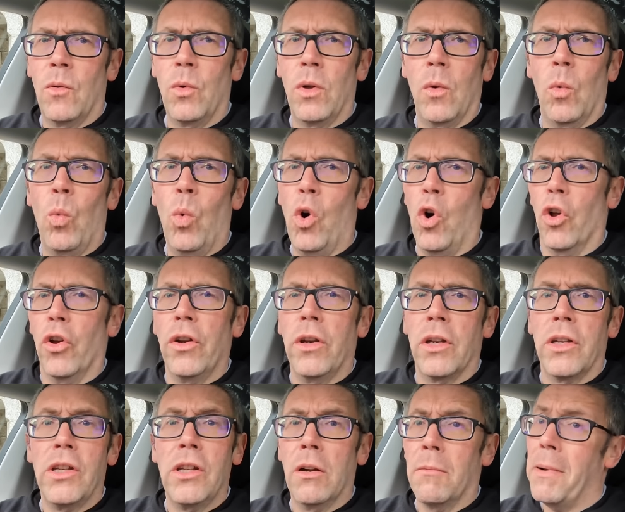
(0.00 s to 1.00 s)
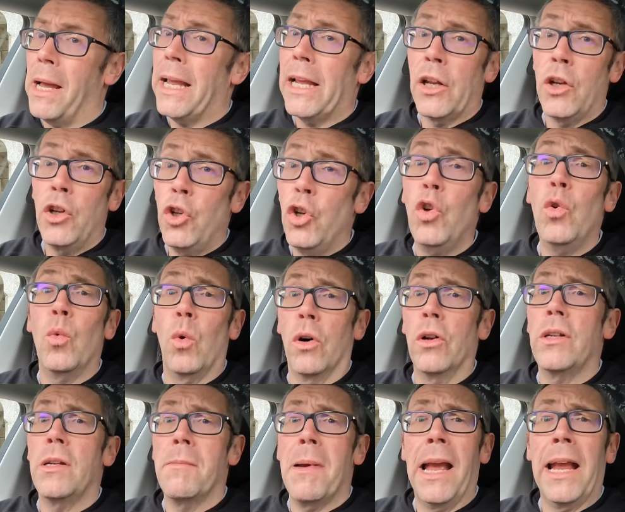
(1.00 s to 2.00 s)
well, one, you're not buying a new
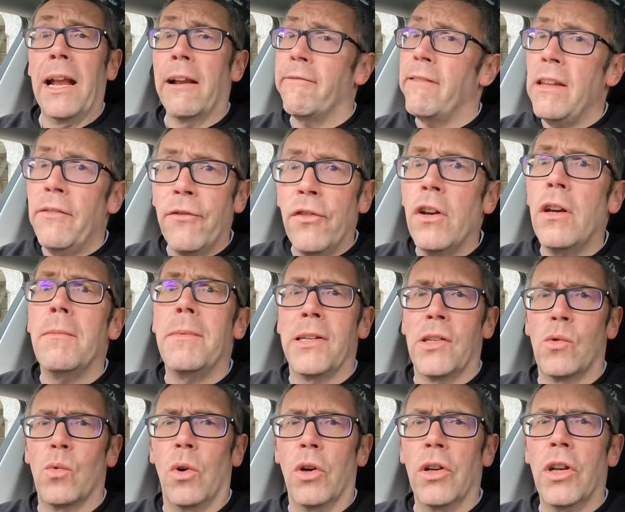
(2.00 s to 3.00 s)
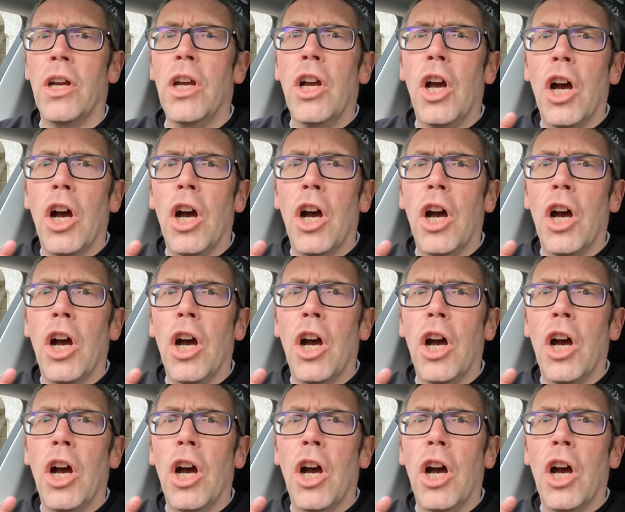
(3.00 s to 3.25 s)
one, you're buying a refurbished one,